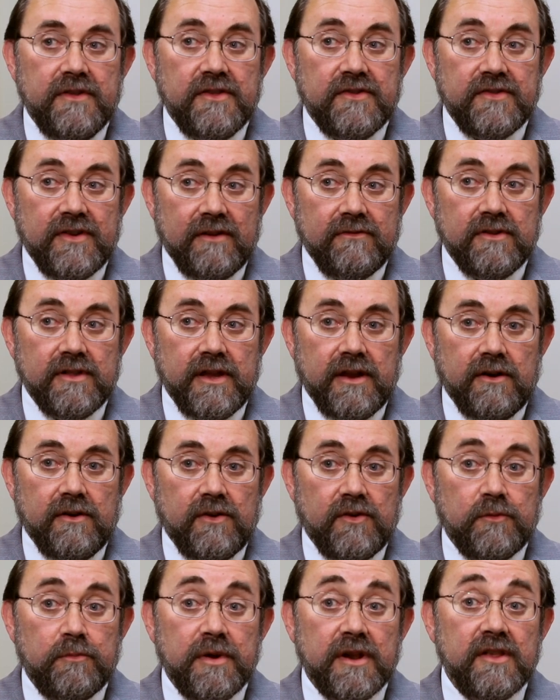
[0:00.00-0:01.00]
in several
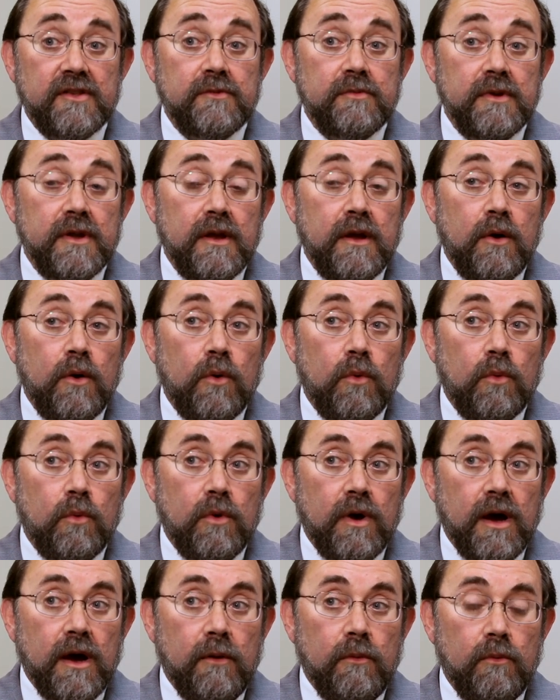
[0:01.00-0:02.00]
areas, but it's
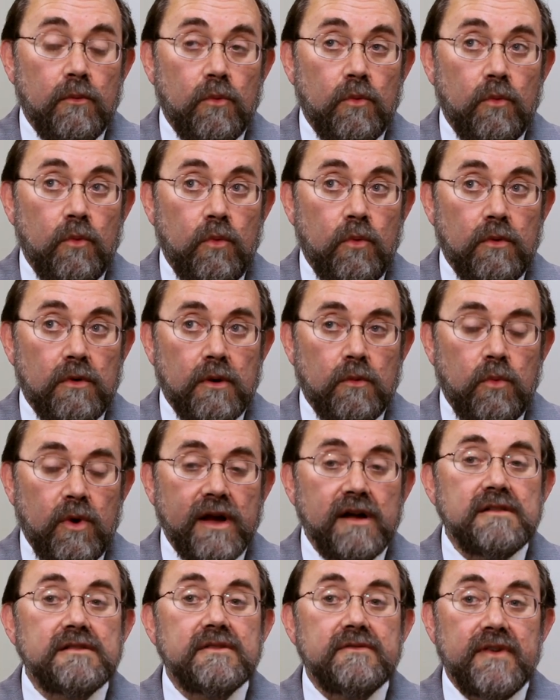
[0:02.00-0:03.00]
uh,
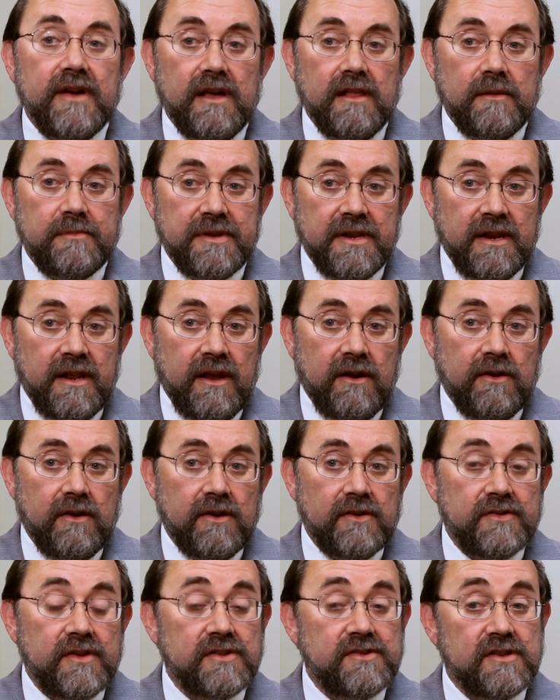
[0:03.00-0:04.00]
well developed in
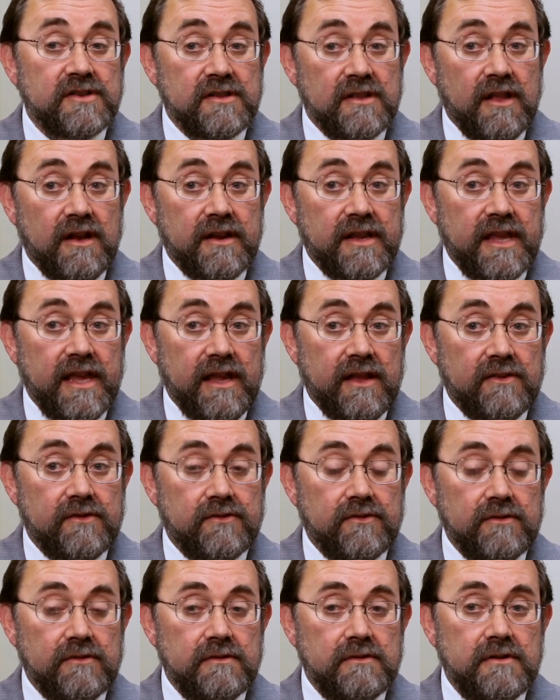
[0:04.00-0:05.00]
areas such as lung
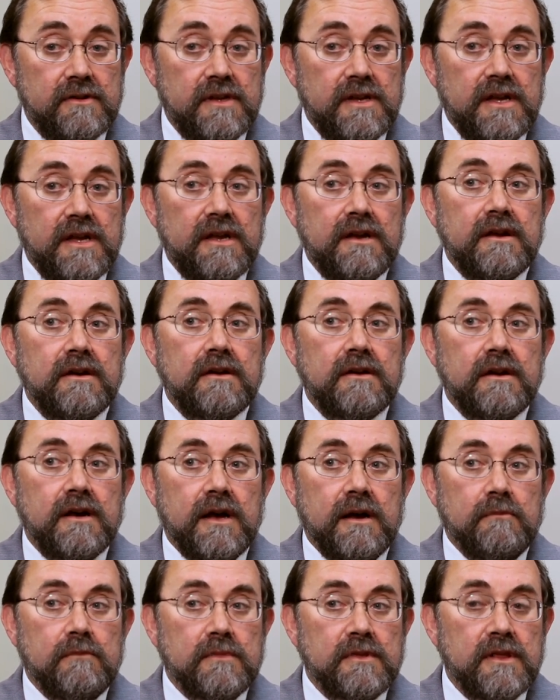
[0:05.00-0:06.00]
cancer.
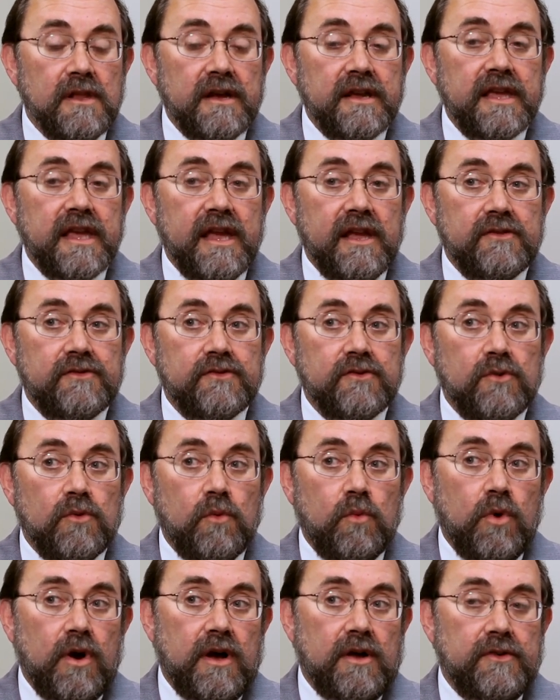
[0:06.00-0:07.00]
Uh, lung cancer
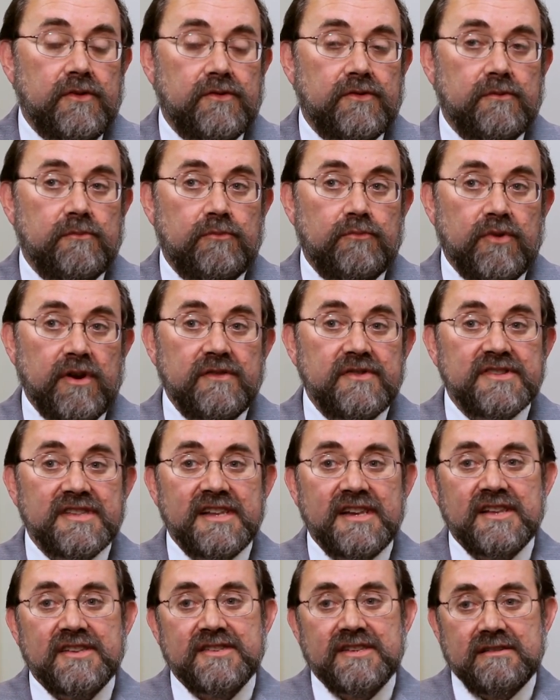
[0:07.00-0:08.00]
was
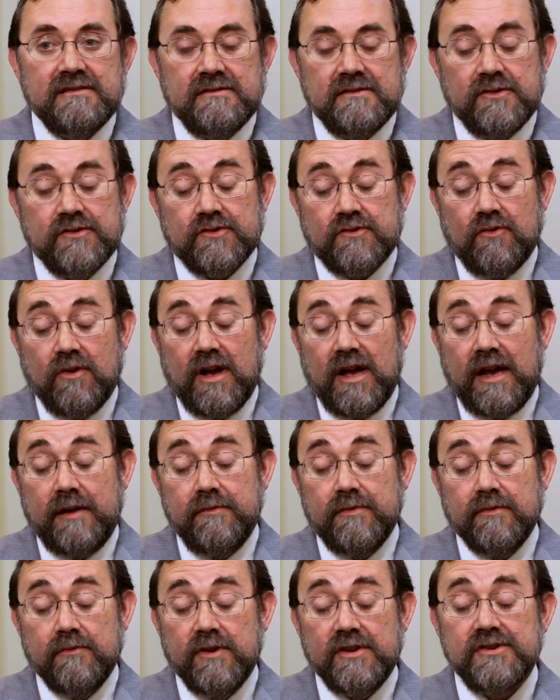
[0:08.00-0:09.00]
previously
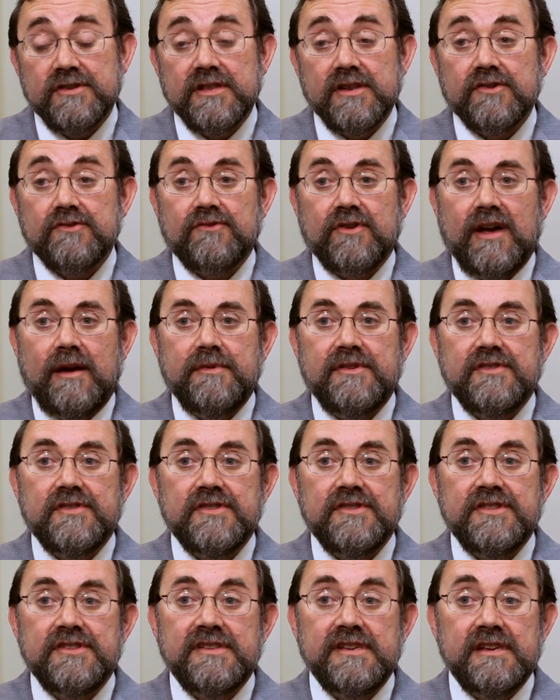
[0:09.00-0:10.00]
described, originally described as a
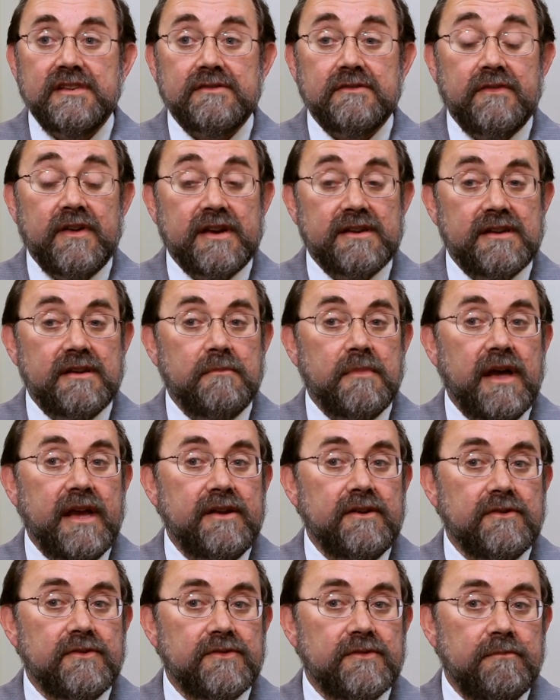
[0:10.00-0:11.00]
disease affecting
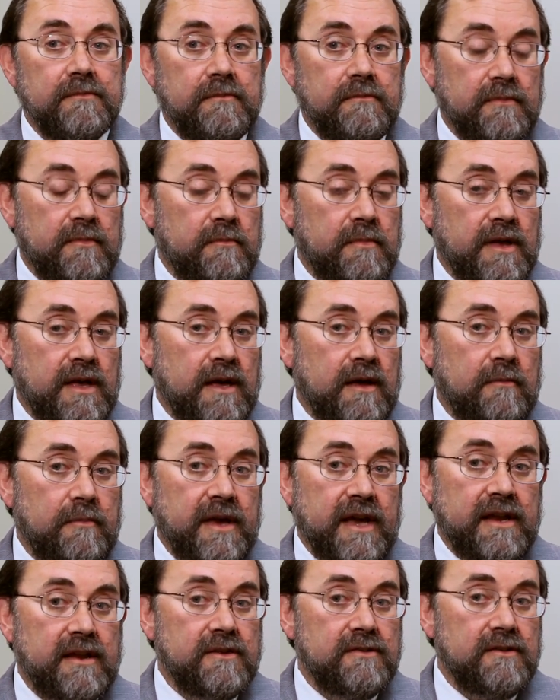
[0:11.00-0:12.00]
miners uh,
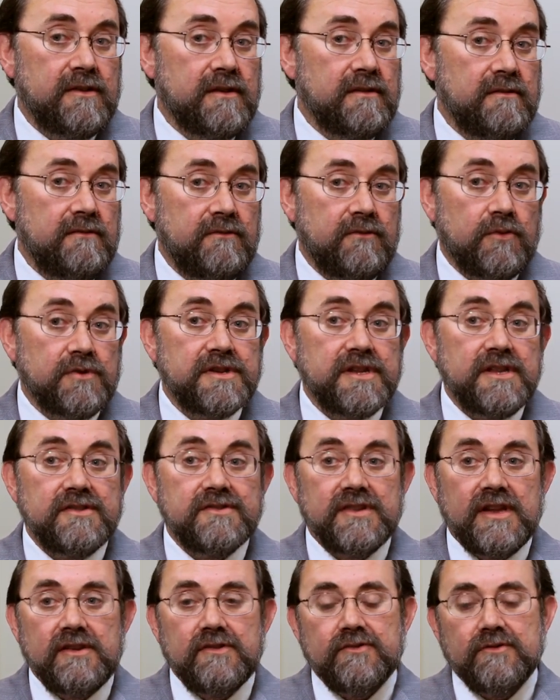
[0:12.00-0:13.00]
back in the 14th
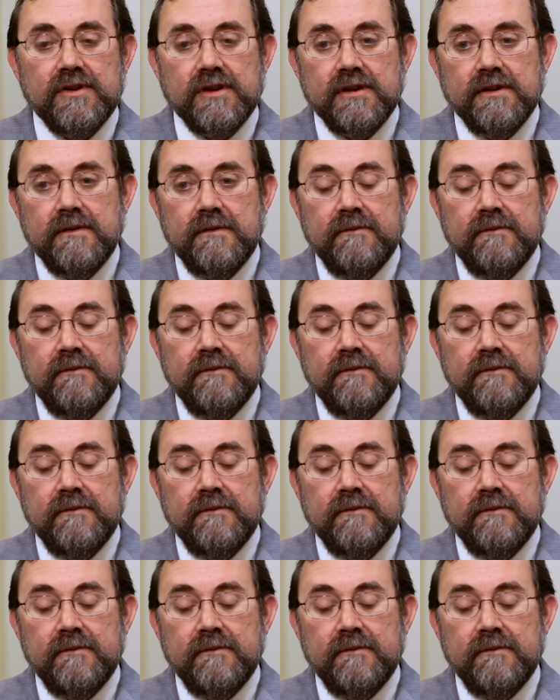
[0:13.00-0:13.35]
century.